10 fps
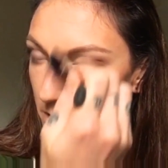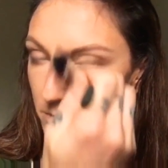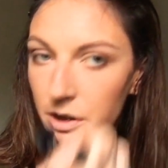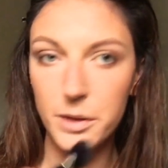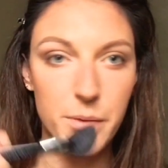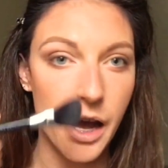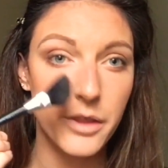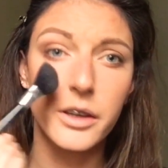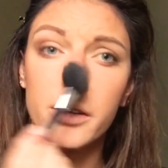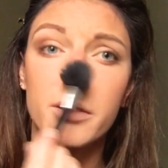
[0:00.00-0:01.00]
don't really
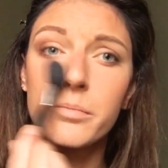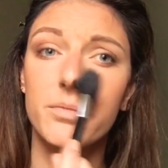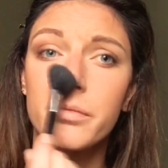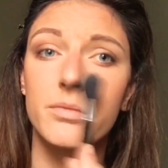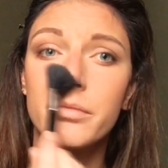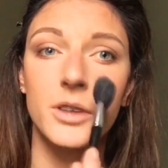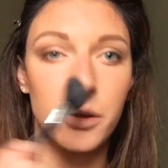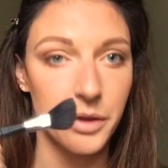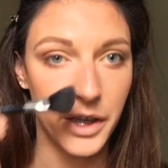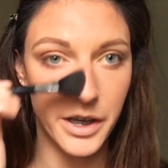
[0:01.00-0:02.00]
bother
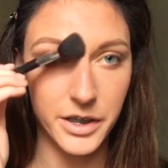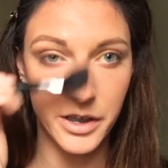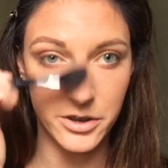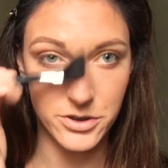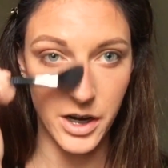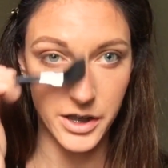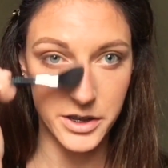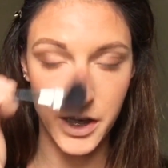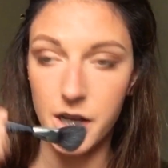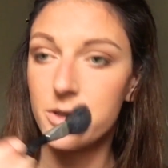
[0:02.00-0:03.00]
going in and trying
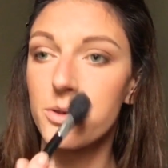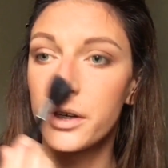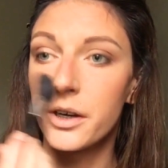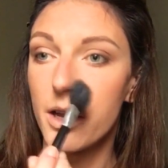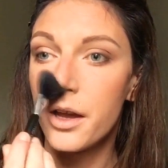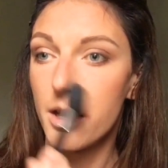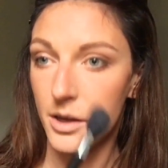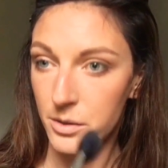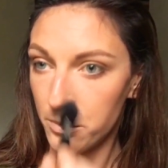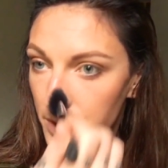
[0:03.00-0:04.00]
to contour
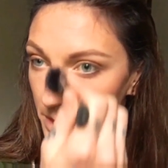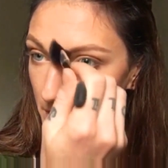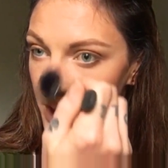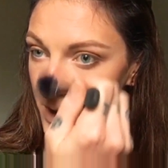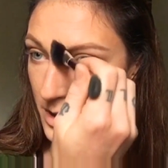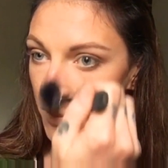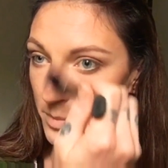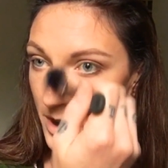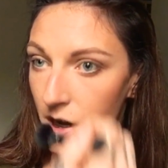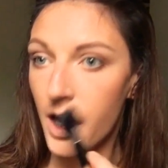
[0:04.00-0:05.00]
with this
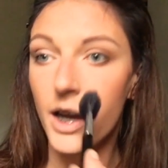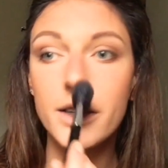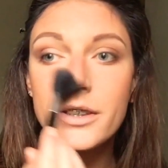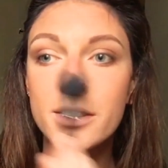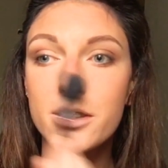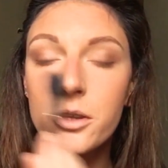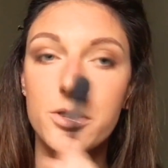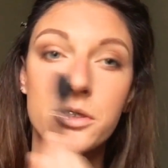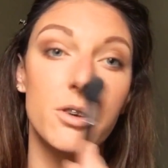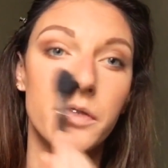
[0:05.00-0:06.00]
because
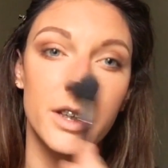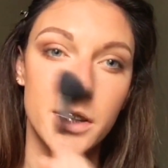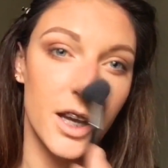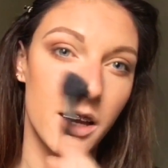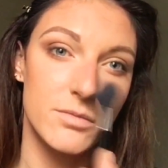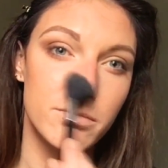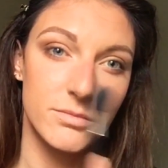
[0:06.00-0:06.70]
there's no fixing it.